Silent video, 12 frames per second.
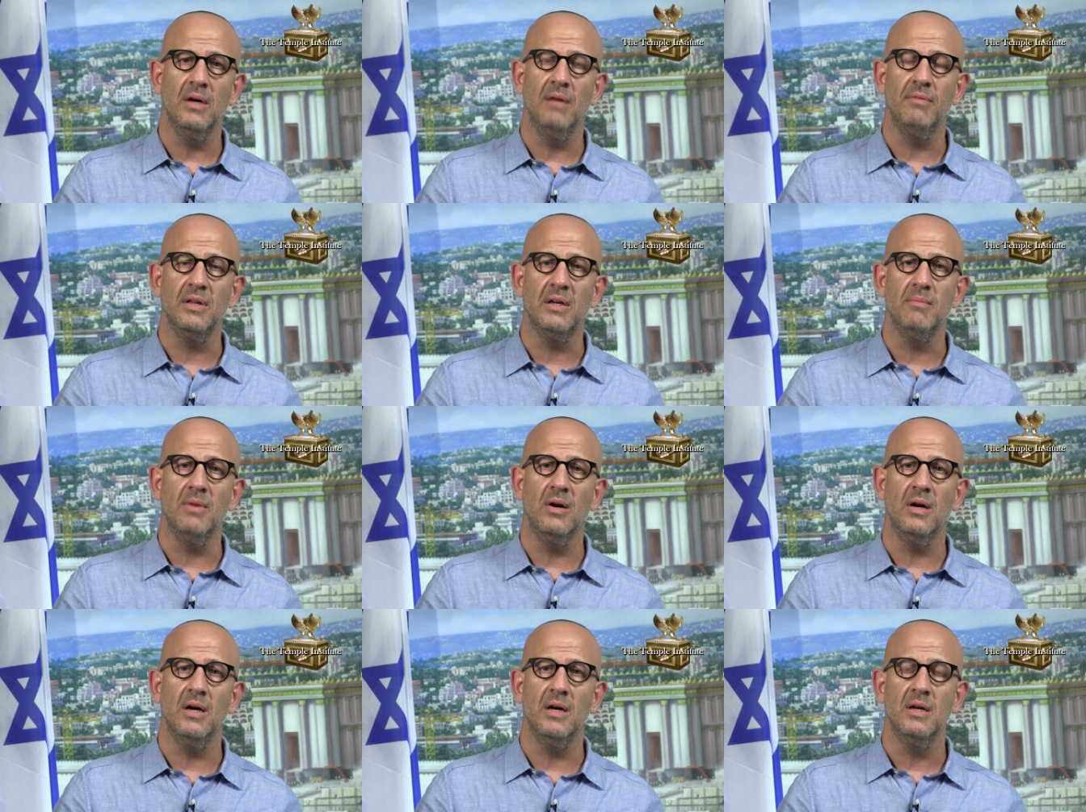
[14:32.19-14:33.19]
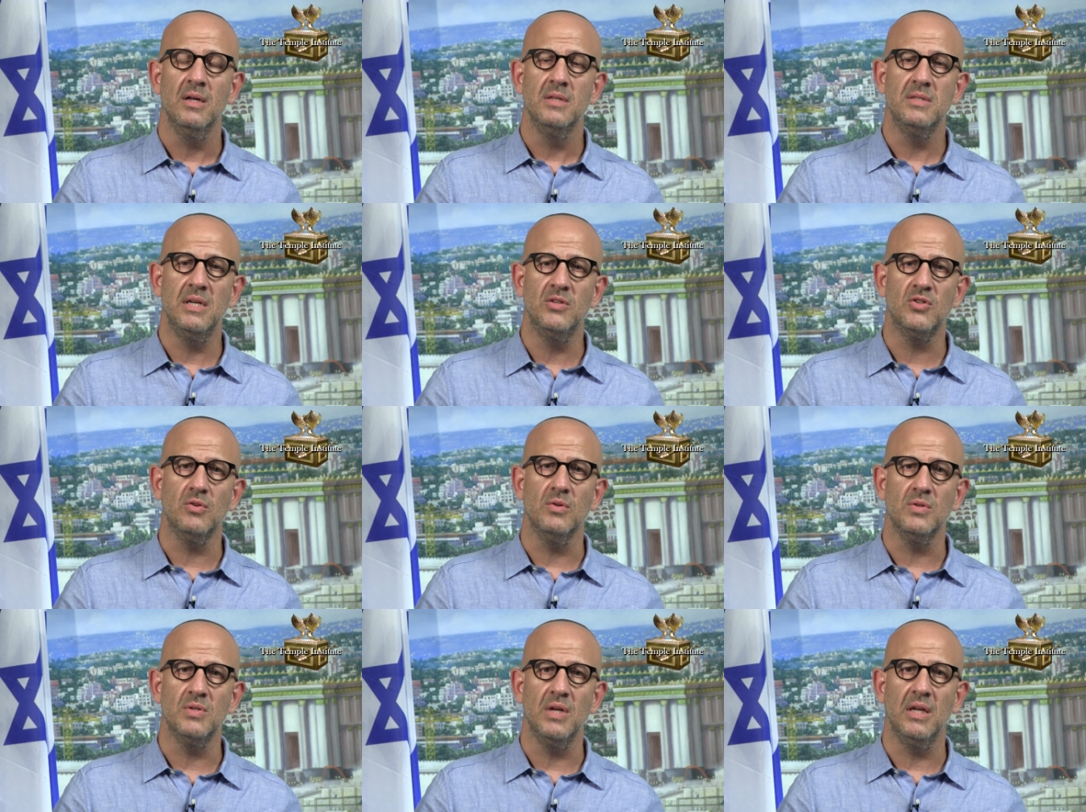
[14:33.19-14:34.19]
of the Gemara
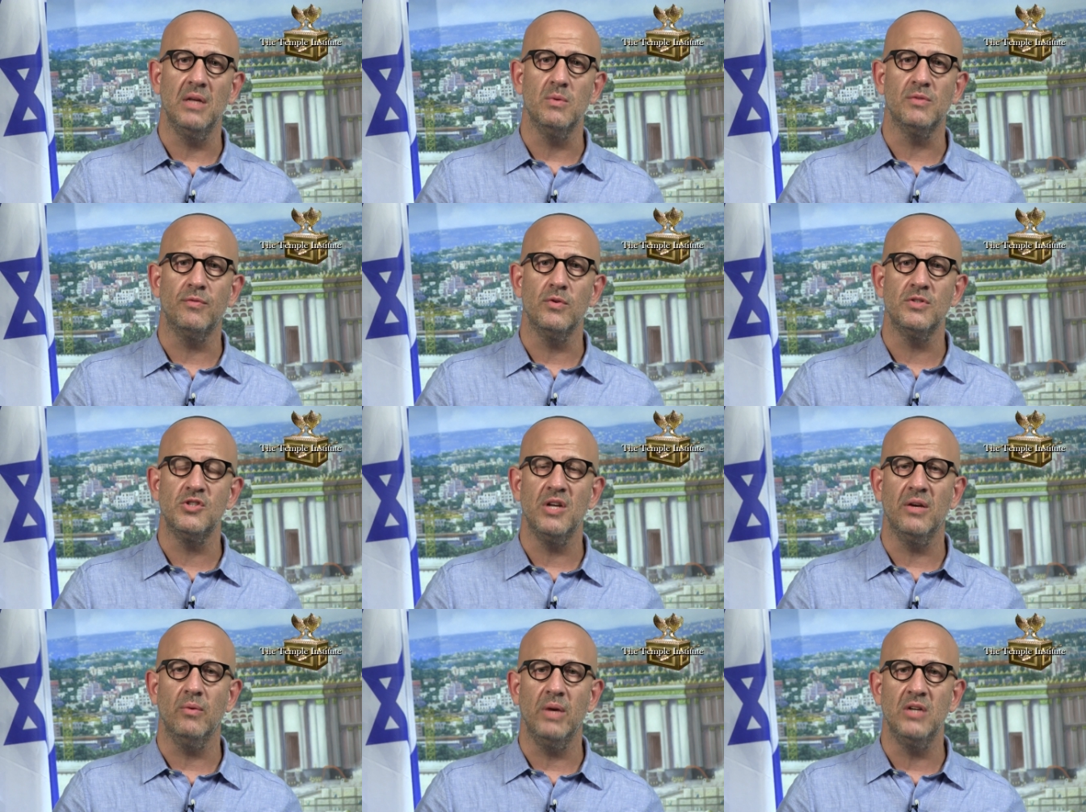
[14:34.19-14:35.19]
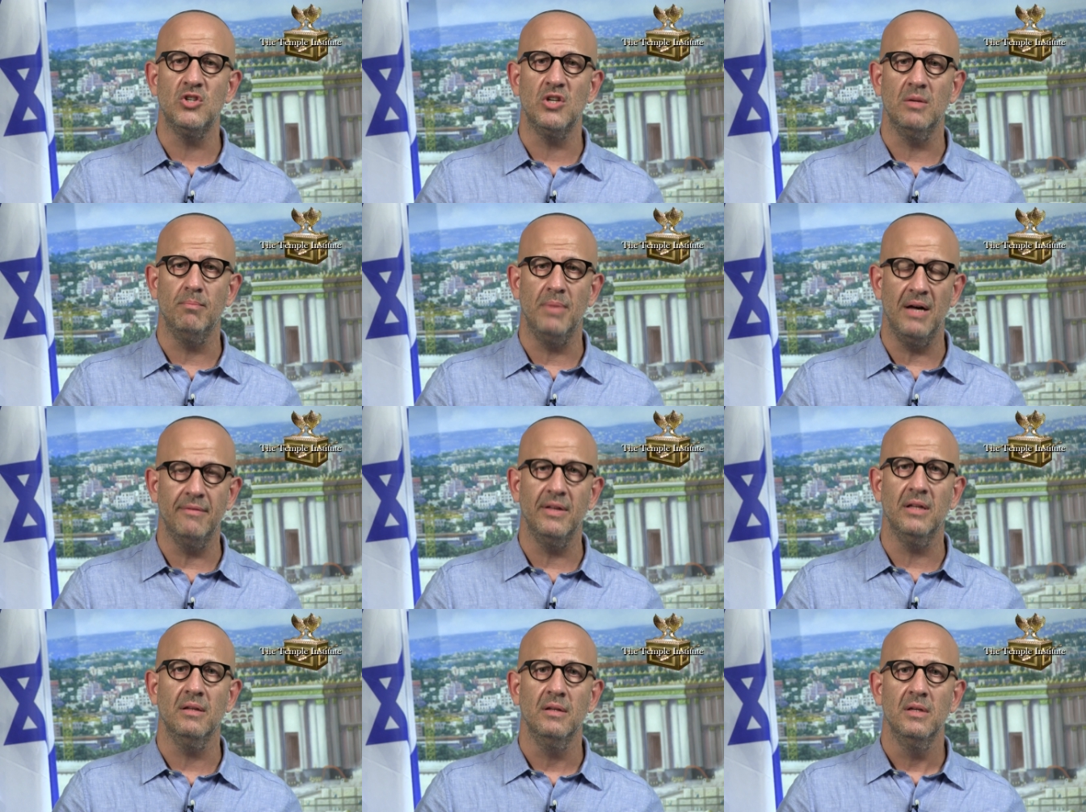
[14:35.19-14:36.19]
teachers, and he was first generation
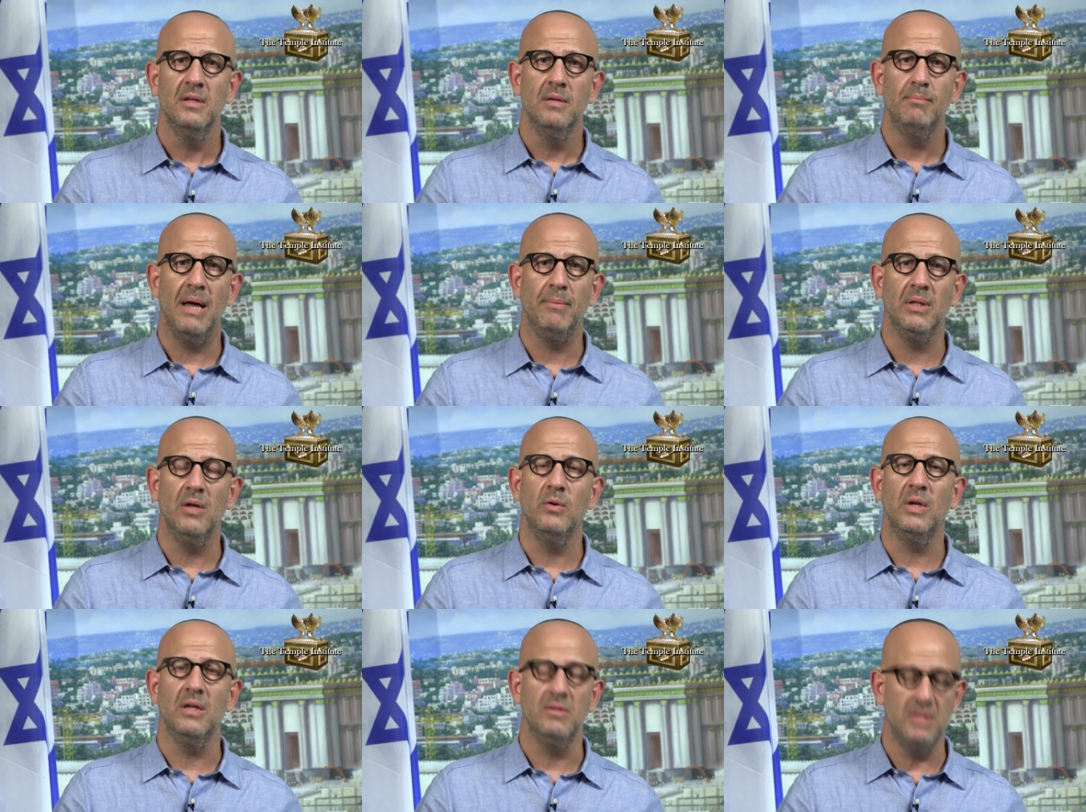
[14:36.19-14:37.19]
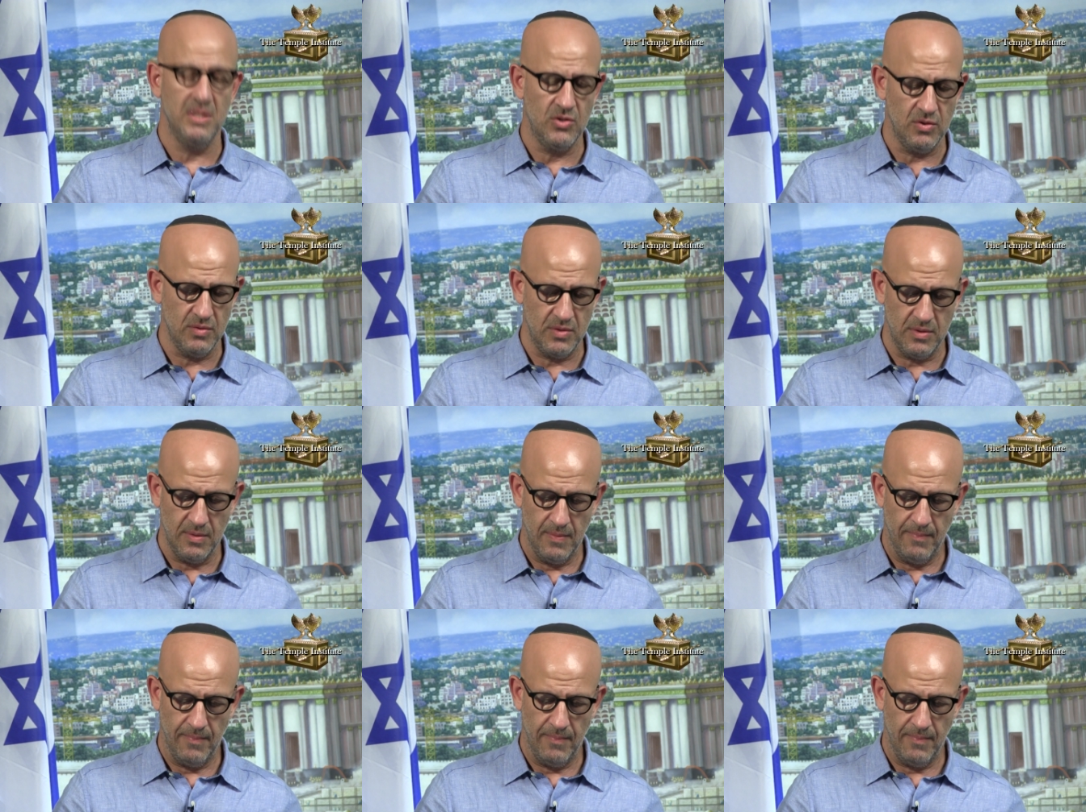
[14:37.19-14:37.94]
Babylonian teachers.